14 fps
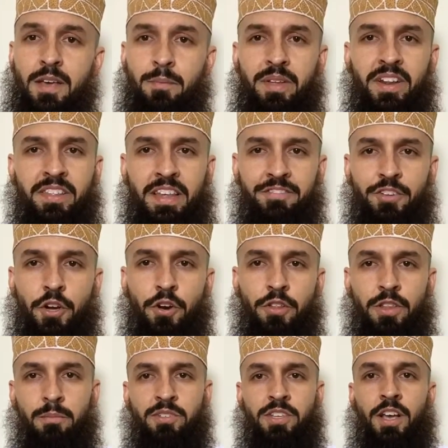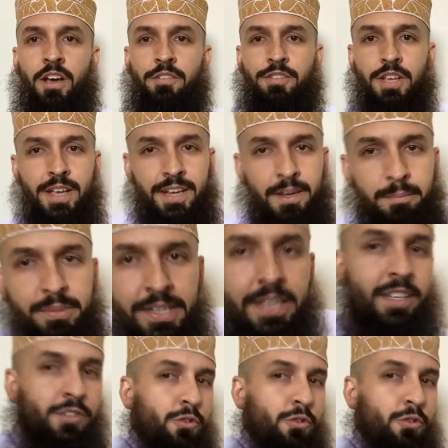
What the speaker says: meaning they've turned themselves completely